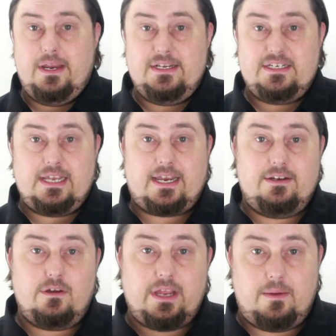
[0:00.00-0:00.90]
in a second.
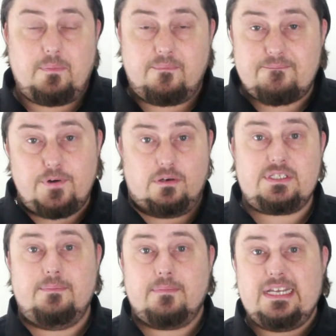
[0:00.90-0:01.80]
Okay, but
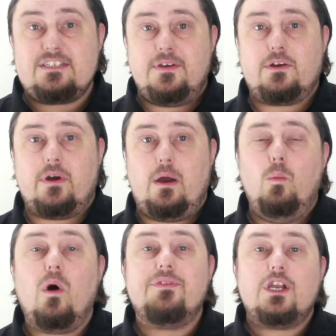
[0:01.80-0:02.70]
first, let's figure out
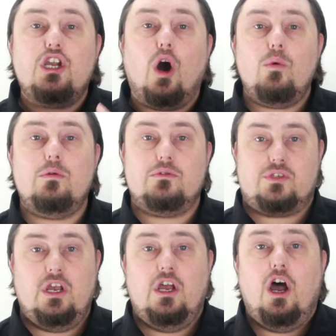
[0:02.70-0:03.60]
what the goals
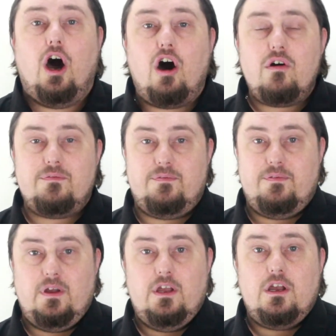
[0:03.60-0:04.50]
of
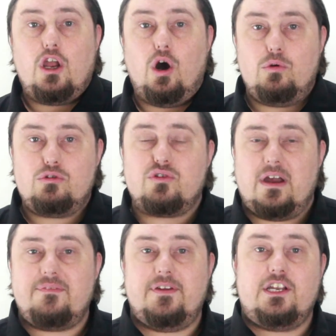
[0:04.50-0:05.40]
cold
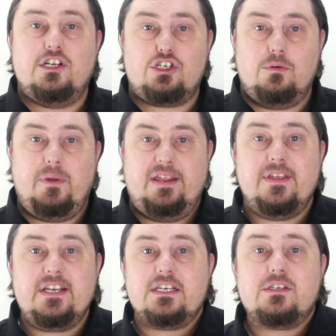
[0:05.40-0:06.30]
traffic should be.
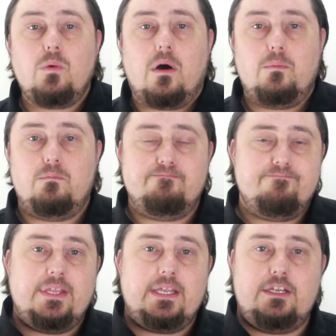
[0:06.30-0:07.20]
This is what
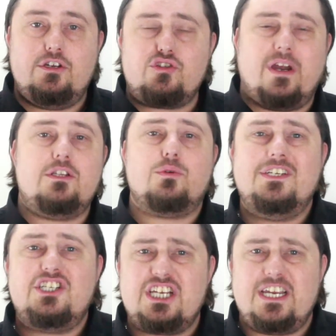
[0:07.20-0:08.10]
you're trying to
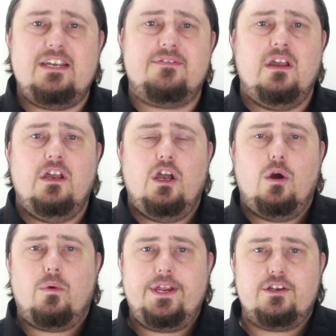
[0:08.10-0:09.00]
achieve,
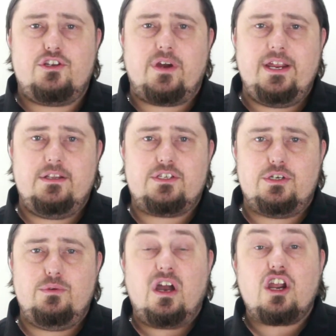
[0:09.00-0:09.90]
what you're trying
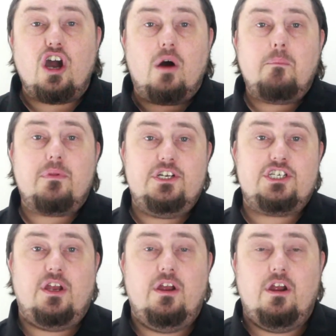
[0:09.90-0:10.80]
to
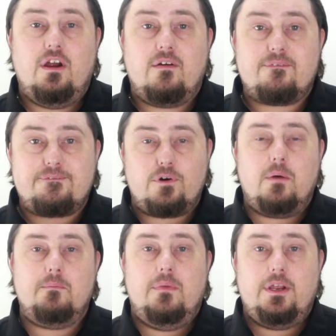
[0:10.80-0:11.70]
accomplish
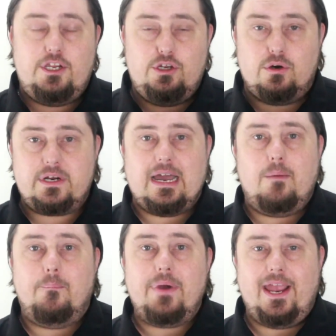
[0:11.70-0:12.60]
from your
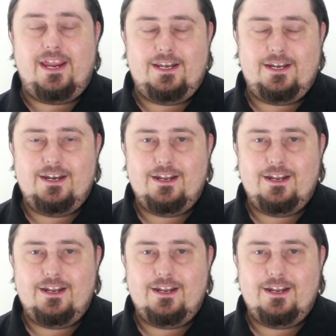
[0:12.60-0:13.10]
campaign.